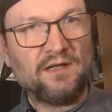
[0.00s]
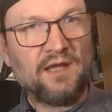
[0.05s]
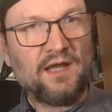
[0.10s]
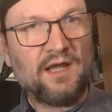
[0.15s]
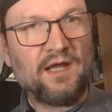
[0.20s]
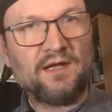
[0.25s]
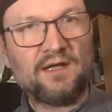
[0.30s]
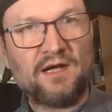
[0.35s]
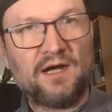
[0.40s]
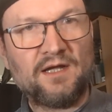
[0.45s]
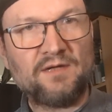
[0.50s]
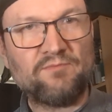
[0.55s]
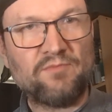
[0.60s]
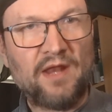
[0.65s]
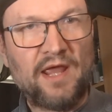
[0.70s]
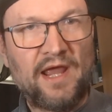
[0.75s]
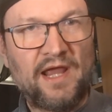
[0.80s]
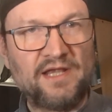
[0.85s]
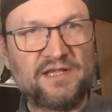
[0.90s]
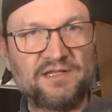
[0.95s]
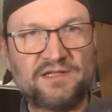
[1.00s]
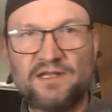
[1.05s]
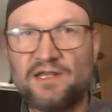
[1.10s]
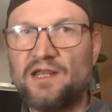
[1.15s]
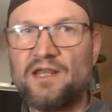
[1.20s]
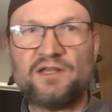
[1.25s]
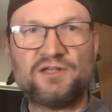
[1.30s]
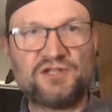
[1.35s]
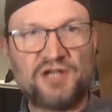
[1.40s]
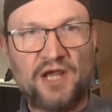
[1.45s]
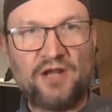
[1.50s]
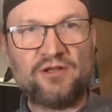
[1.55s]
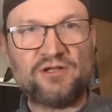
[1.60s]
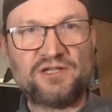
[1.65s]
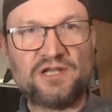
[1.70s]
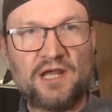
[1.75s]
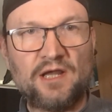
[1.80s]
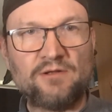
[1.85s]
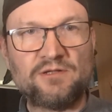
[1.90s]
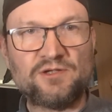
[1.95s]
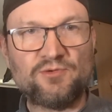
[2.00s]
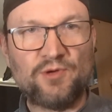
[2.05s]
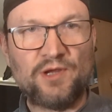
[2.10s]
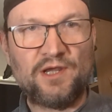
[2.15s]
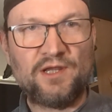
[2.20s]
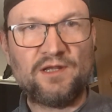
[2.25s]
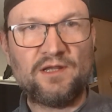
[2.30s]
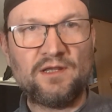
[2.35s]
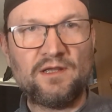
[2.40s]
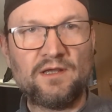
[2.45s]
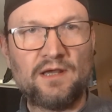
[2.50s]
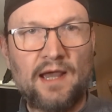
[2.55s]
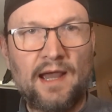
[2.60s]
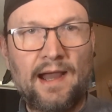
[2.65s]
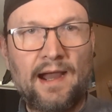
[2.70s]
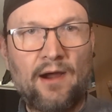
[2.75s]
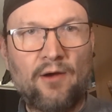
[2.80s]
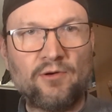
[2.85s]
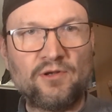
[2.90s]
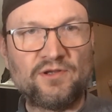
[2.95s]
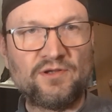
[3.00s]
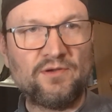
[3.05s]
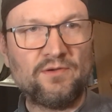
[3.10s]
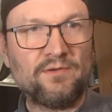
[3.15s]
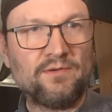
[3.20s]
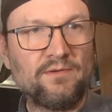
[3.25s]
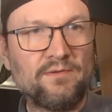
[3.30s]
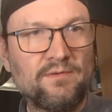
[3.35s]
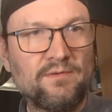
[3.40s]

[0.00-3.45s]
And God bless. Shadow Scout Swede out.